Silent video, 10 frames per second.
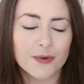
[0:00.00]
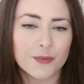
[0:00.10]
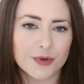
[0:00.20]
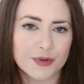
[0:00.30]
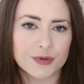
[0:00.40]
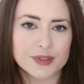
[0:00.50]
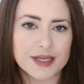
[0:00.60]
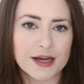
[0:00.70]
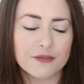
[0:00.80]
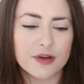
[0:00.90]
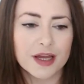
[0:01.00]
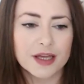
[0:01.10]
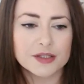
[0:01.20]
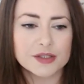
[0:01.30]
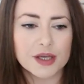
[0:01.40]
with yourself.
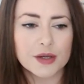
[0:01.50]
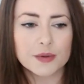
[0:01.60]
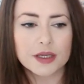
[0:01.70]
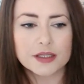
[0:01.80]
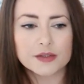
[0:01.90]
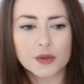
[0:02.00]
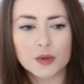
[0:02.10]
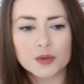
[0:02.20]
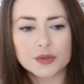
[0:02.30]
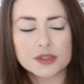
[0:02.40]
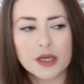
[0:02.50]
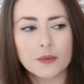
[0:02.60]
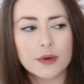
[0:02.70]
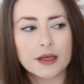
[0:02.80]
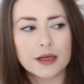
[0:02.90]
So it's
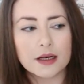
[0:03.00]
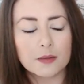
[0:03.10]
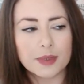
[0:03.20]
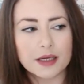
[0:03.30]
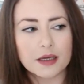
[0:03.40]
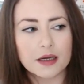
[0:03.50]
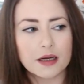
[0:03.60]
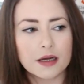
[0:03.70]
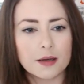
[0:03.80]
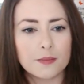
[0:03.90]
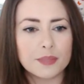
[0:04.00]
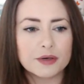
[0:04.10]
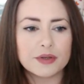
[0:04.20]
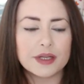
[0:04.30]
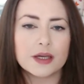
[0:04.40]
also a little bit
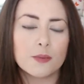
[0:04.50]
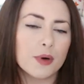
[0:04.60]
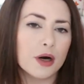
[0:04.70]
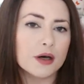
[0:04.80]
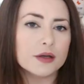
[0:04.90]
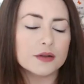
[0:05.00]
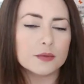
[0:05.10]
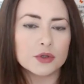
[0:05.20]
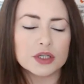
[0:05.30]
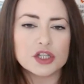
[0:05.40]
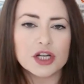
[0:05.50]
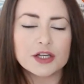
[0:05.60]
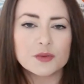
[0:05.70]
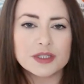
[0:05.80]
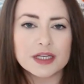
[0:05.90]
building upon the monthly
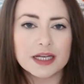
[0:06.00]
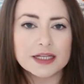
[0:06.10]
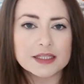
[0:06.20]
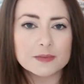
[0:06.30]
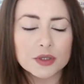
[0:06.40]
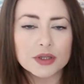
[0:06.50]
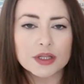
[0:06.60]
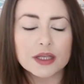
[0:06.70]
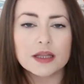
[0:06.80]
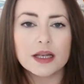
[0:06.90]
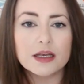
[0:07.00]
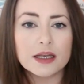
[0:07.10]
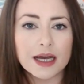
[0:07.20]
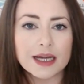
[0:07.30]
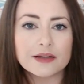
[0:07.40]
challenge we did last month in the
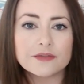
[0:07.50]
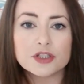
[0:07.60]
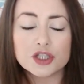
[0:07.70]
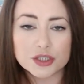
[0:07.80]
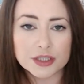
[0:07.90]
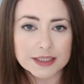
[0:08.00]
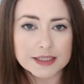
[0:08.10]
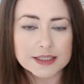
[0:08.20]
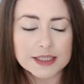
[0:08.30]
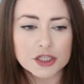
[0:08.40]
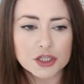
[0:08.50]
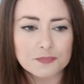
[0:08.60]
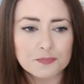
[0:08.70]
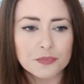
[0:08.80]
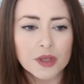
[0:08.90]
live journaling session,